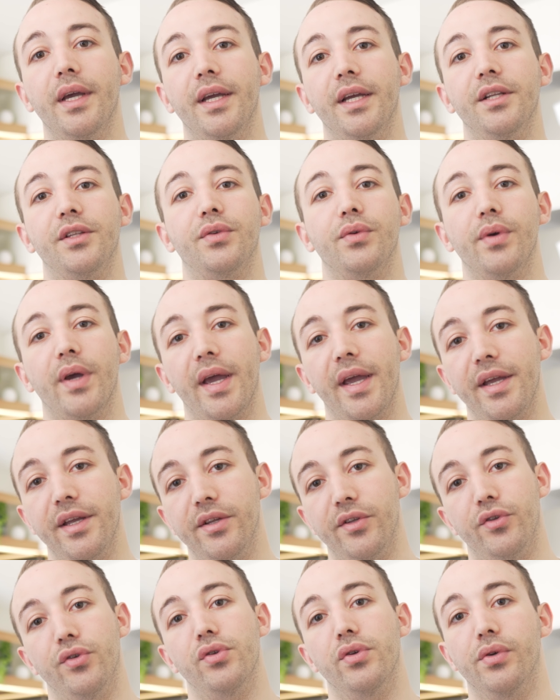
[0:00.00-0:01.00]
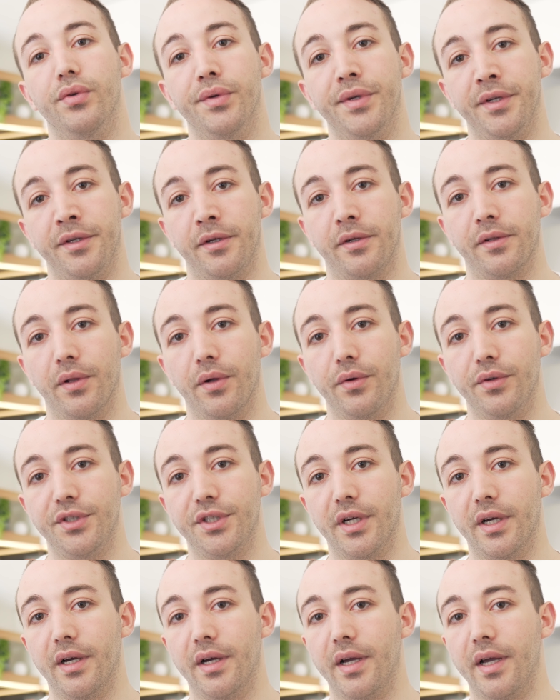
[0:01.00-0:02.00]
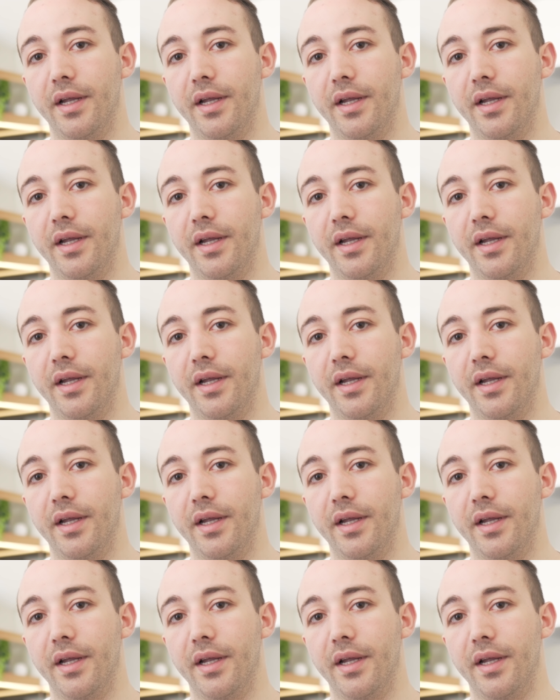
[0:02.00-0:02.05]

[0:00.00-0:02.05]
into a new enclosure,